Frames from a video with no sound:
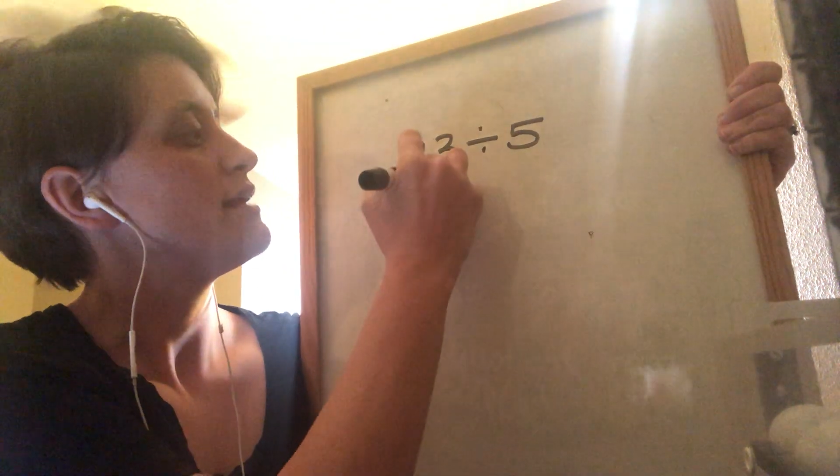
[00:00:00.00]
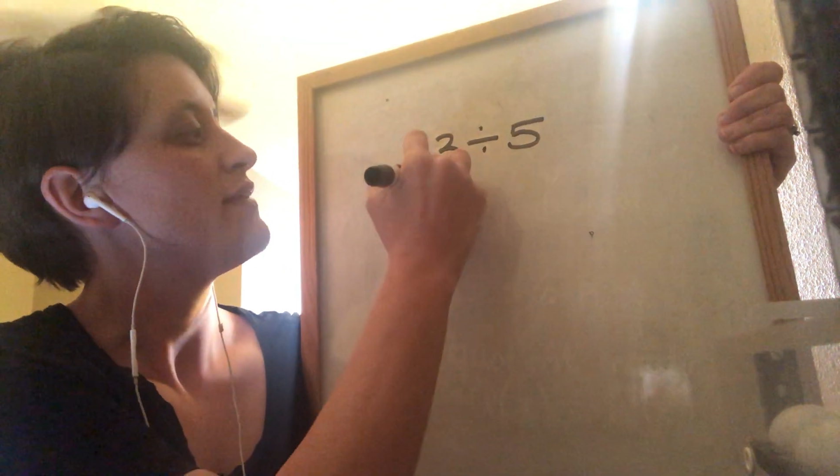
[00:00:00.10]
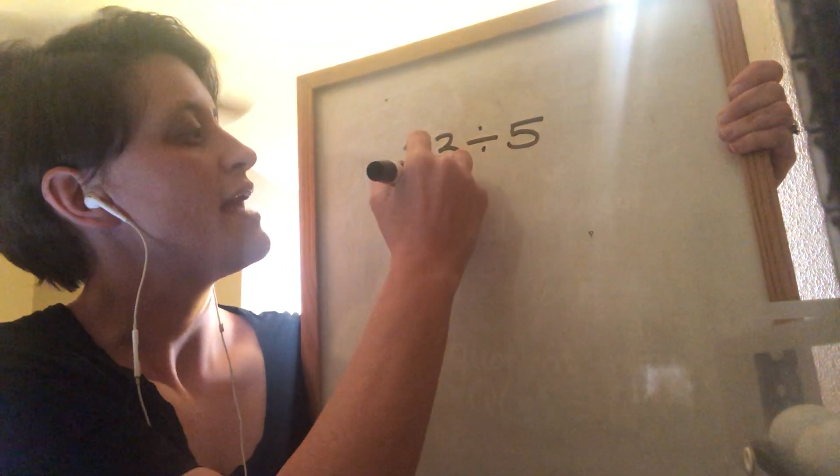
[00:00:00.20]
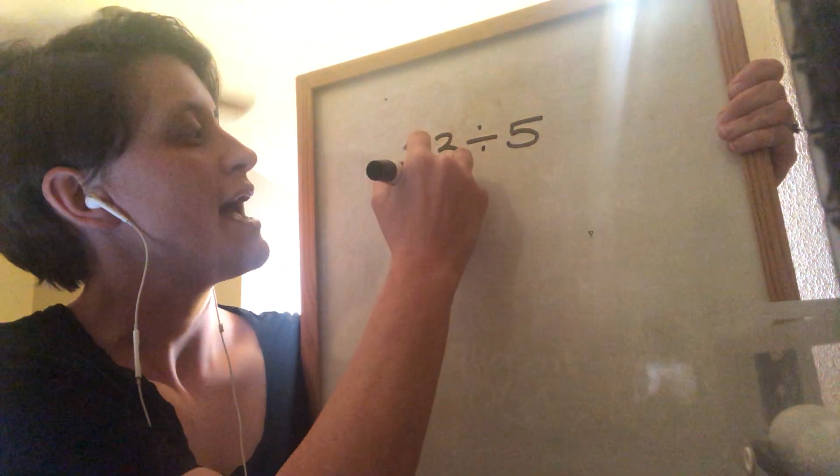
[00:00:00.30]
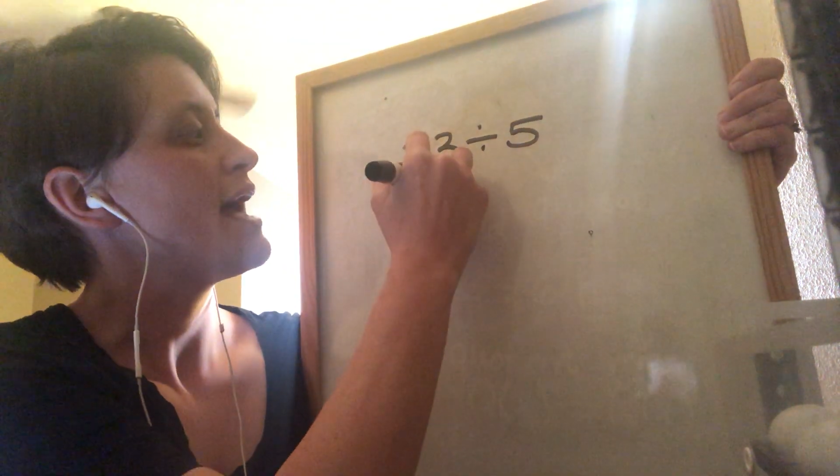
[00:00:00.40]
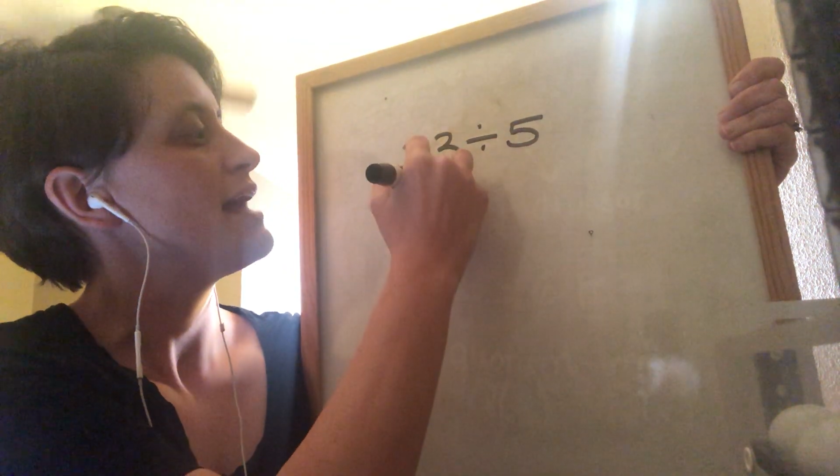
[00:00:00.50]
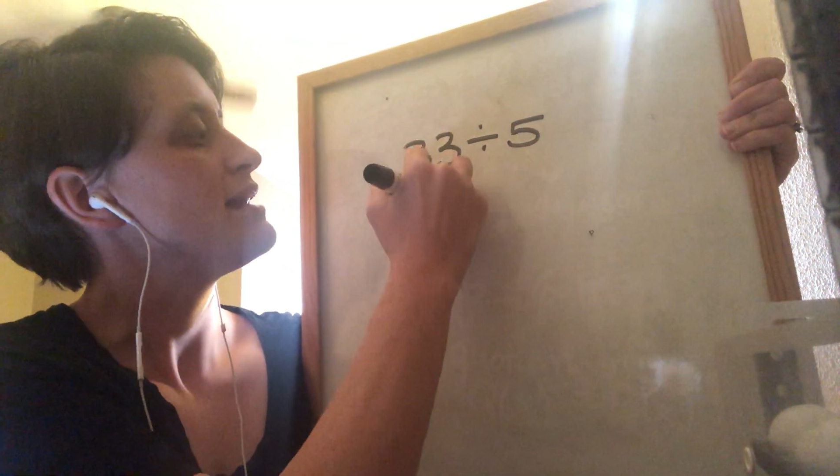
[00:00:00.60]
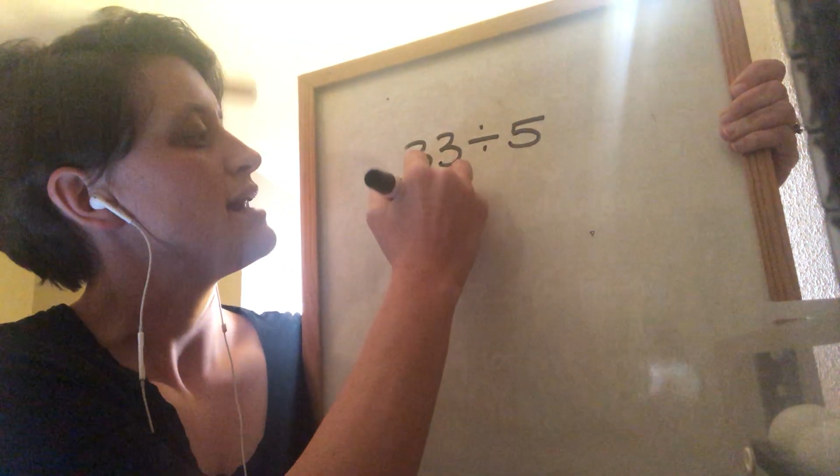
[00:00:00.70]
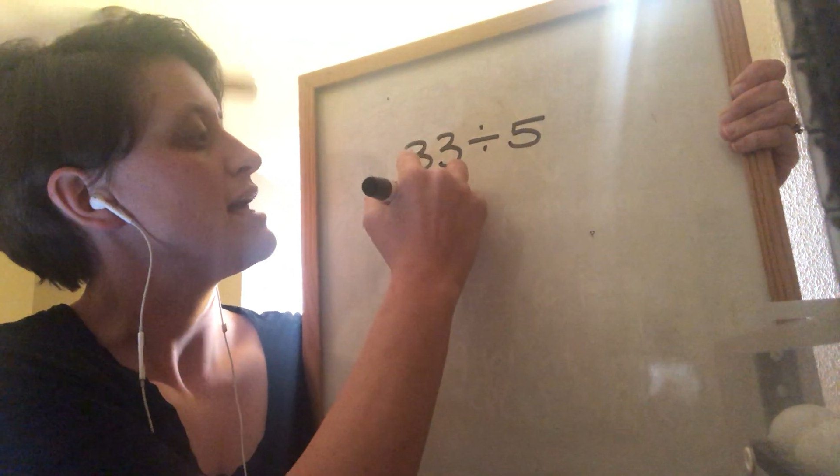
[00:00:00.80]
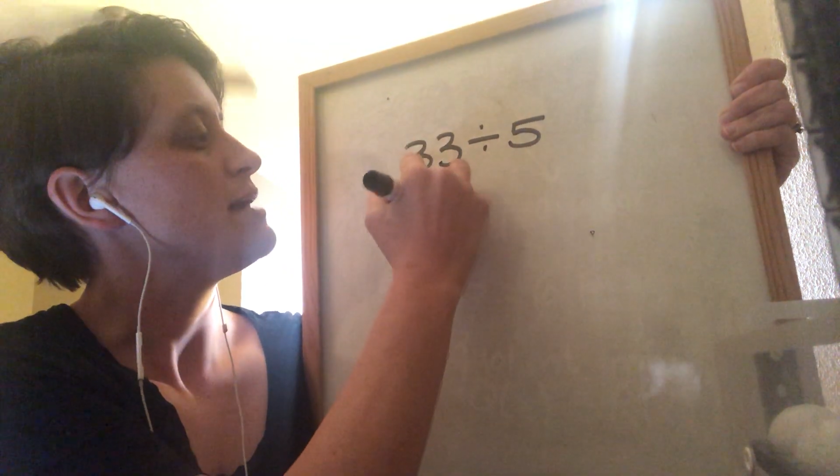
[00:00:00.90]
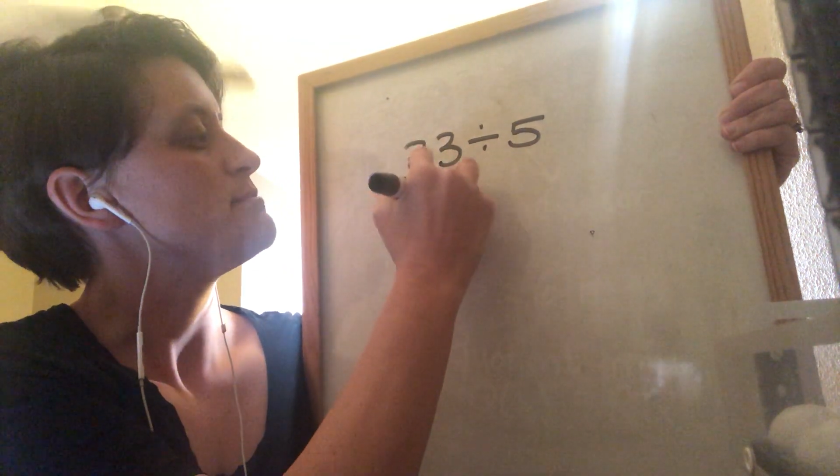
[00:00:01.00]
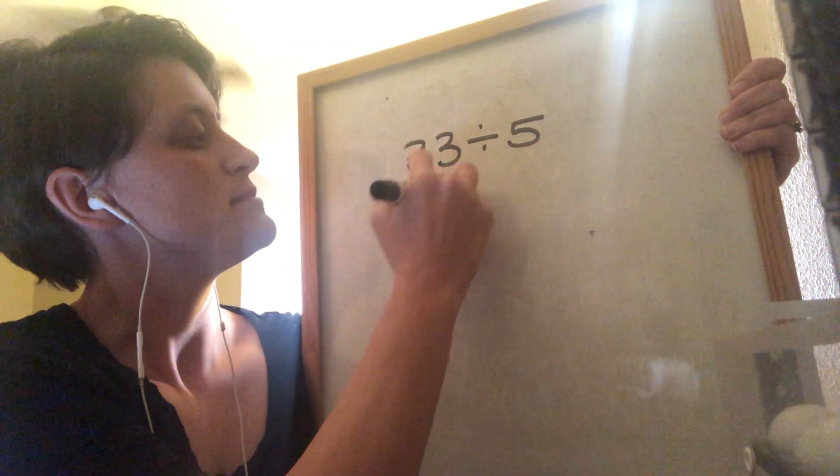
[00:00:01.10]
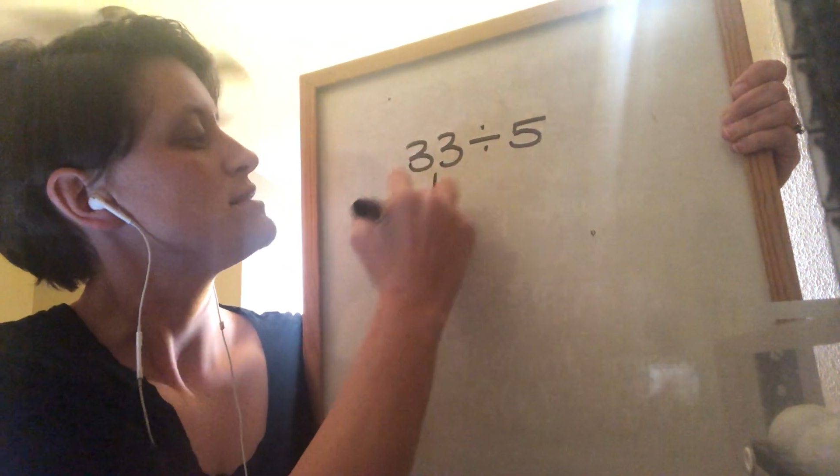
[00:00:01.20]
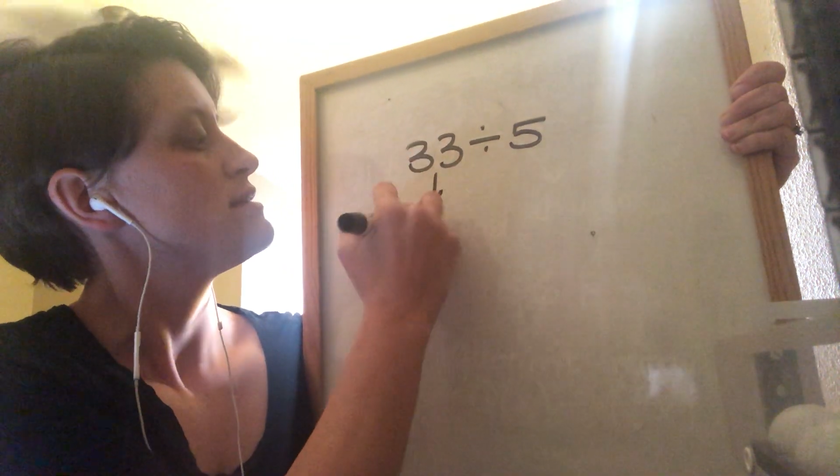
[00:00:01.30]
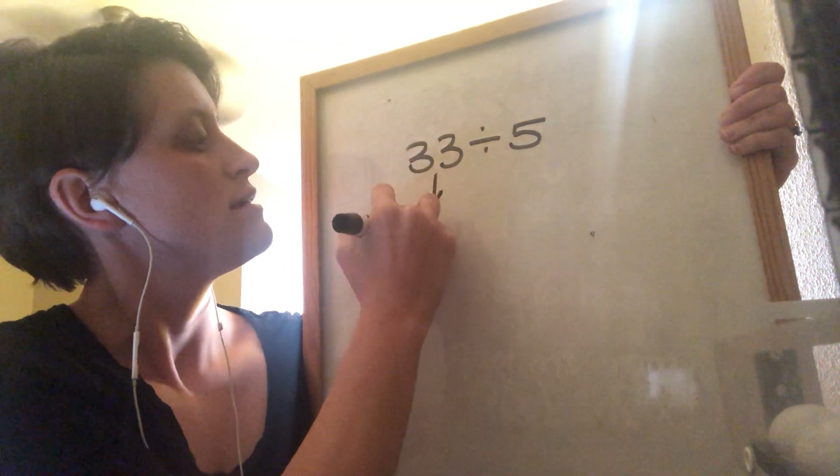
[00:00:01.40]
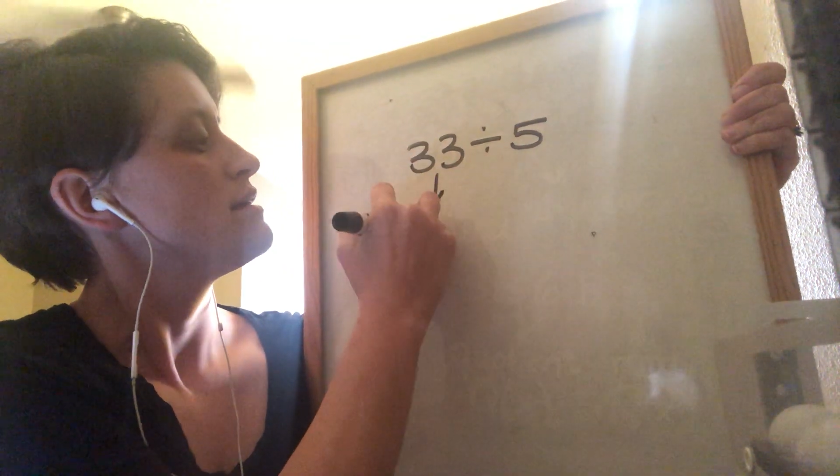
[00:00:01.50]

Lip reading: And they had names.